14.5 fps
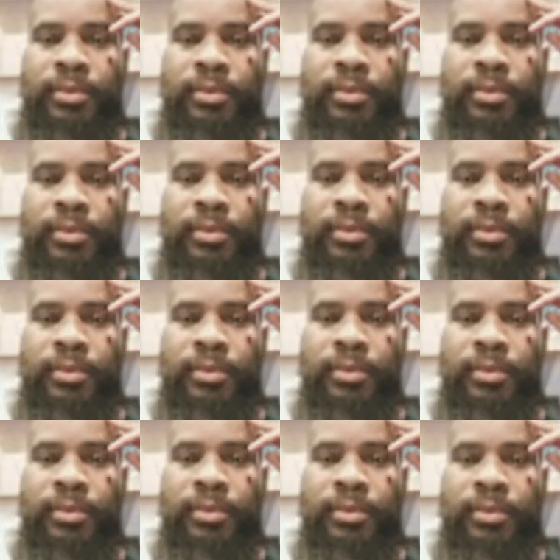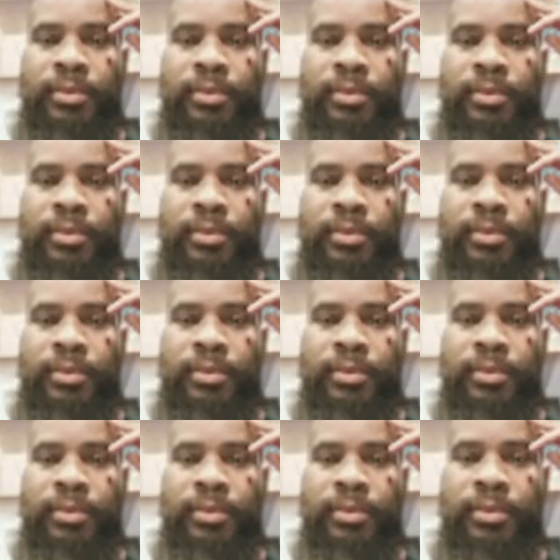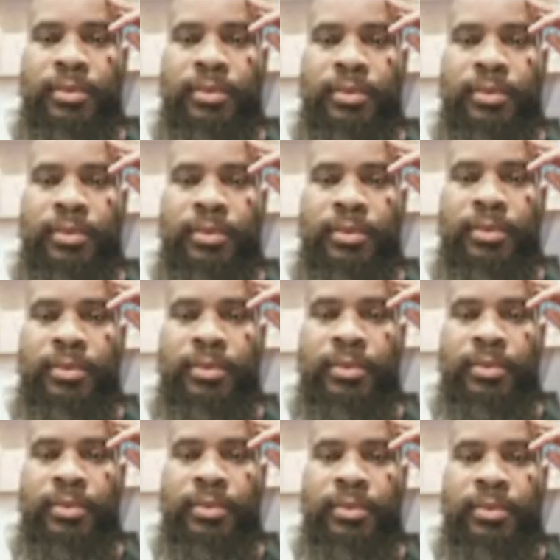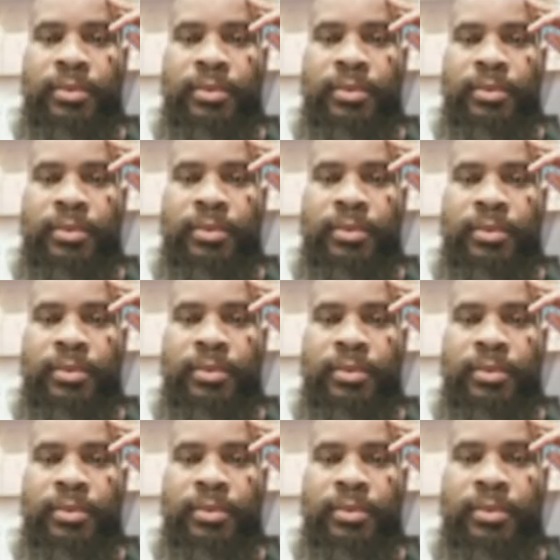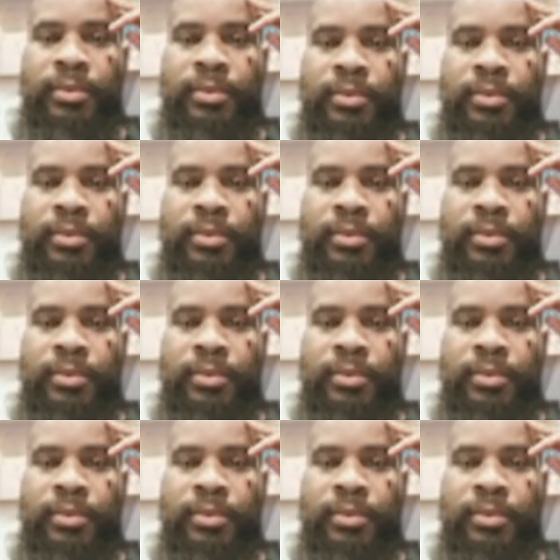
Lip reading: The person shown says nothing.